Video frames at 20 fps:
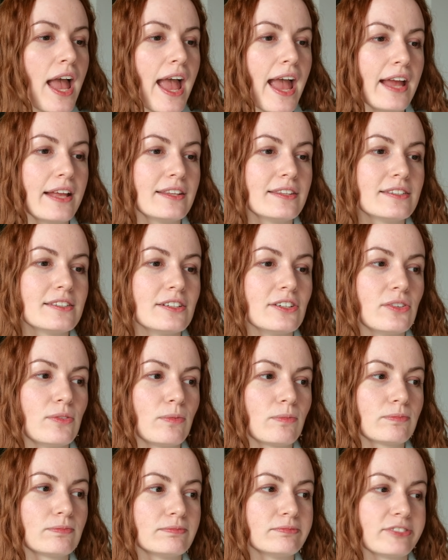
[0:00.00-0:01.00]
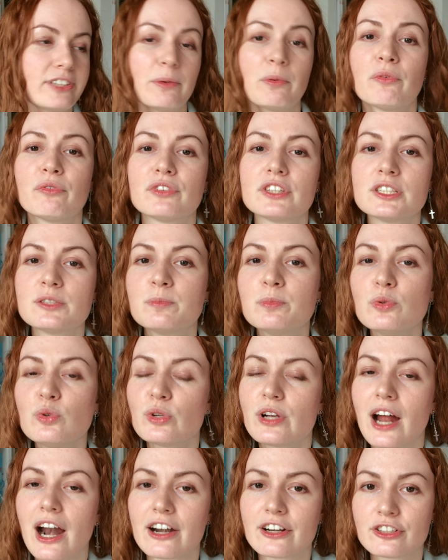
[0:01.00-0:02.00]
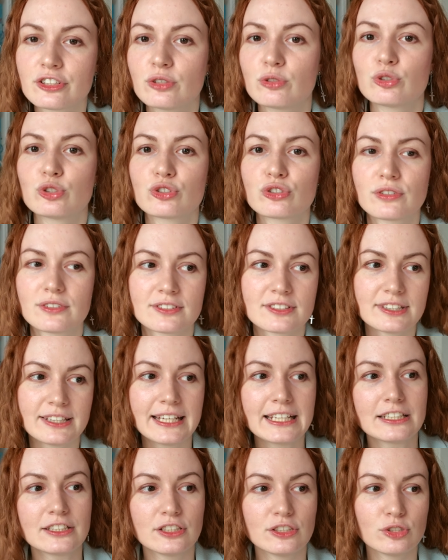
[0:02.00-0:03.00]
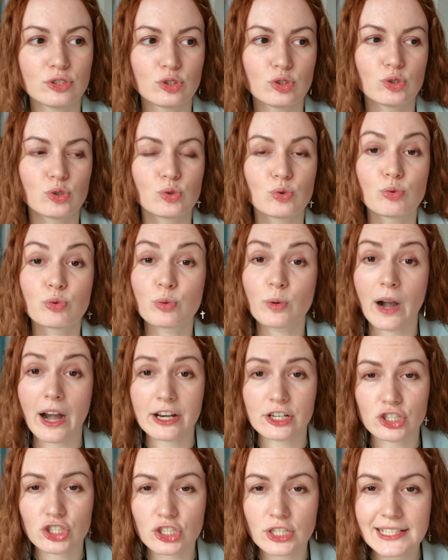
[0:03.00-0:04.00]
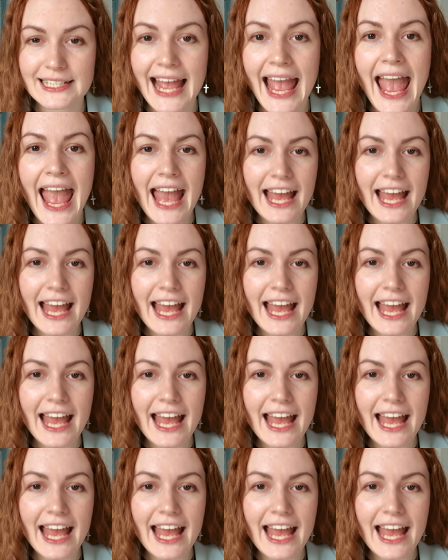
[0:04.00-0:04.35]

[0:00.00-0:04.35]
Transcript: and some of these books are not translated to Russian,